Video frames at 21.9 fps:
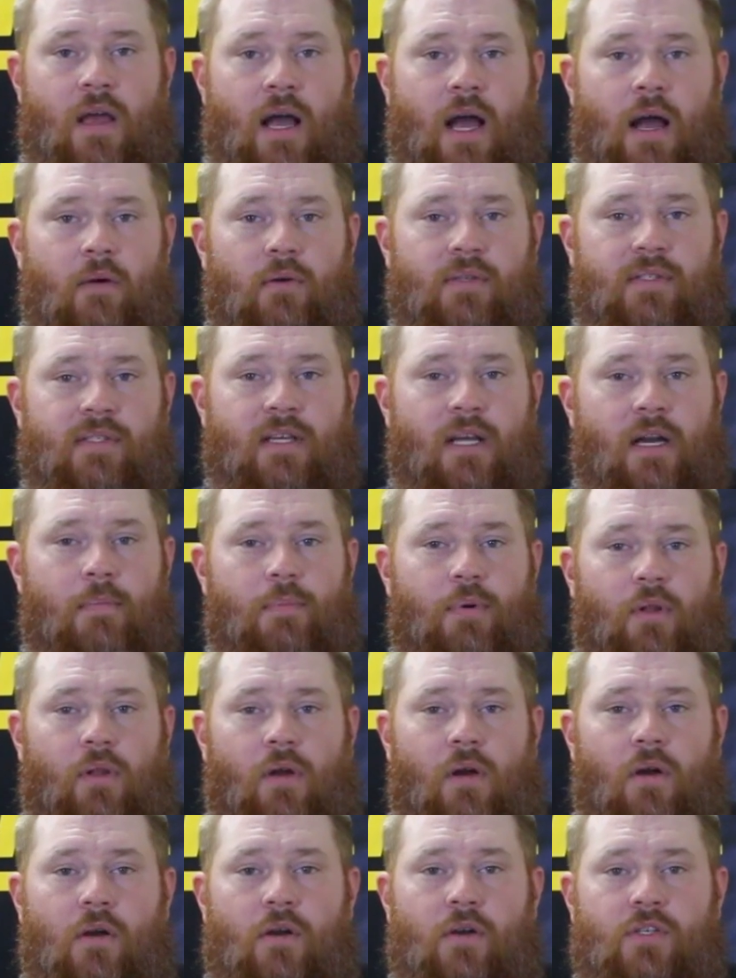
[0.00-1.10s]
I will set up a
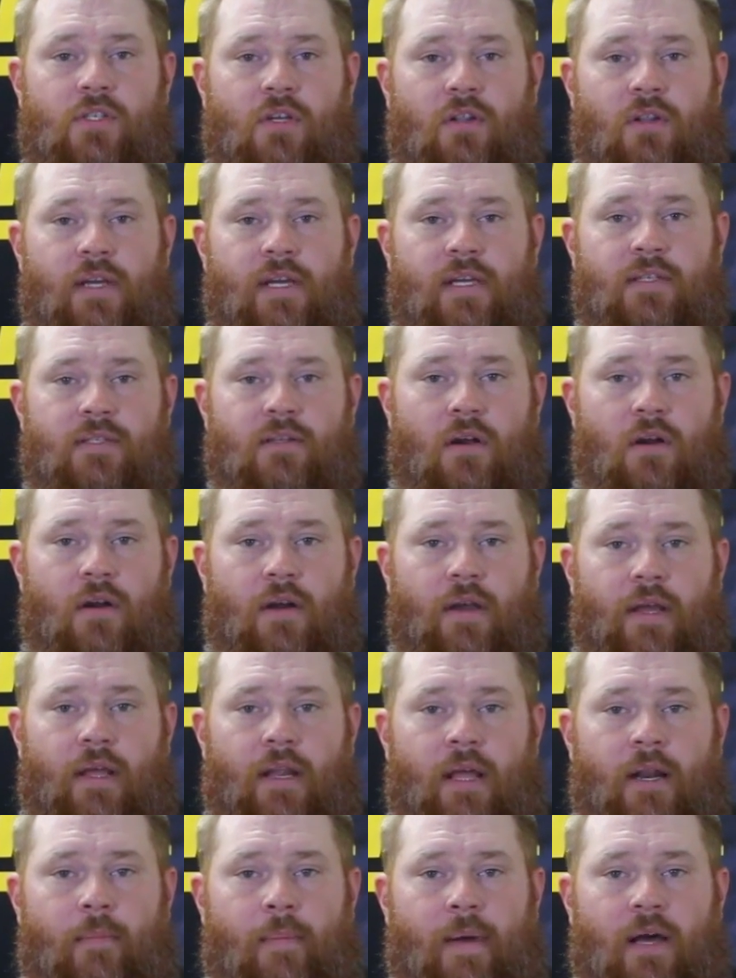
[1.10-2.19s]
large, clean
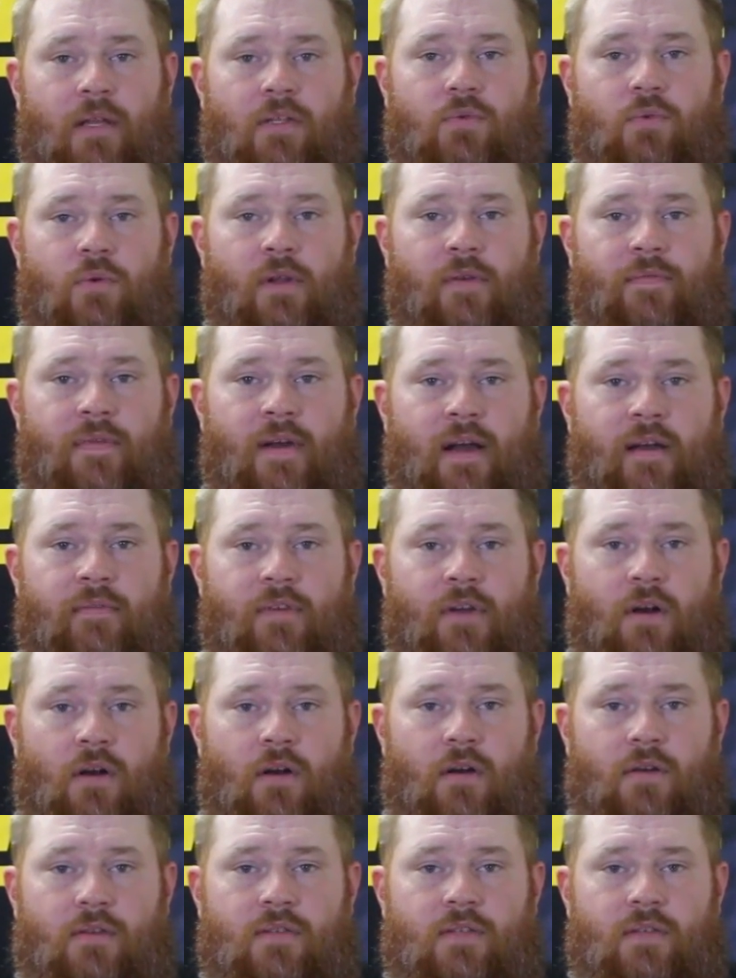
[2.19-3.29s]
target at about 25
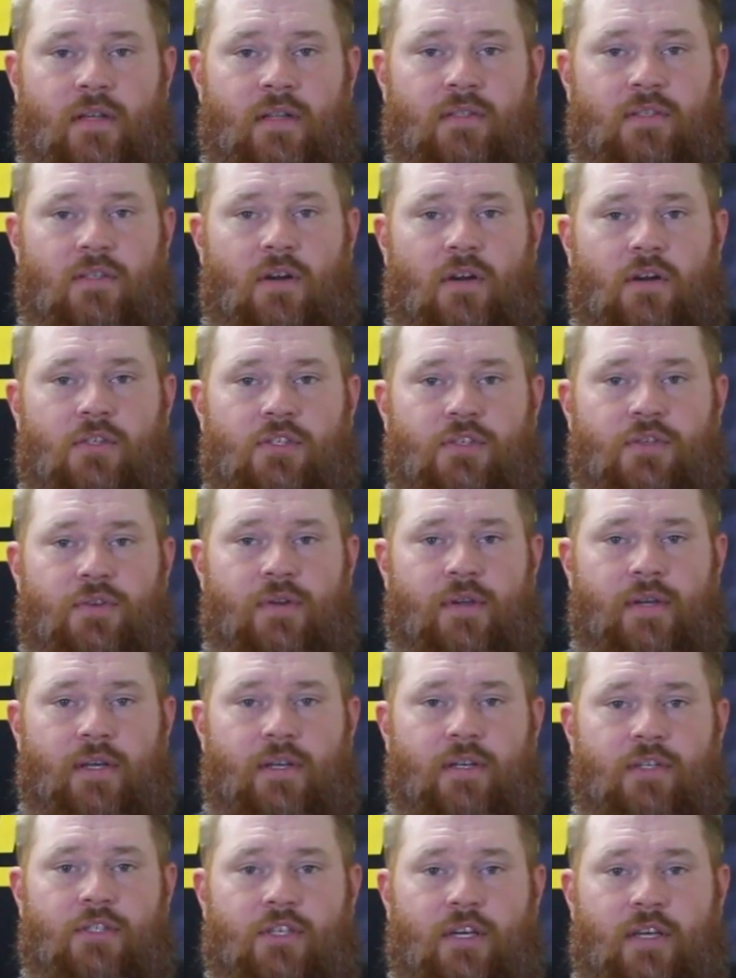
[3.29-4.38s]
yards and start shooting
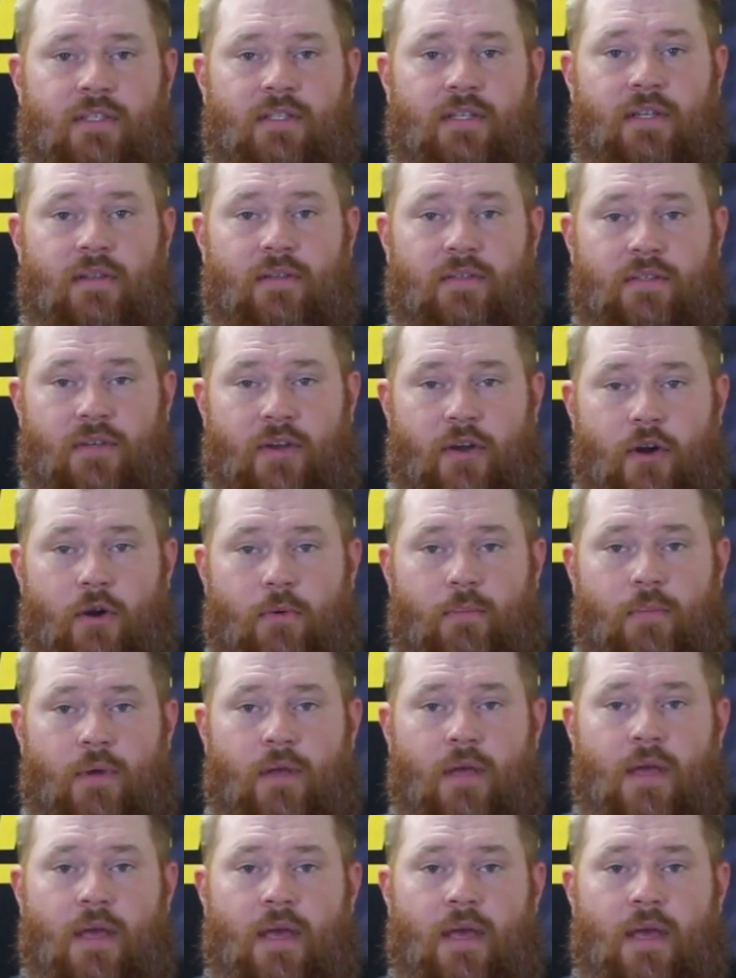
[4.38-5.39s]
and adjusting the scope,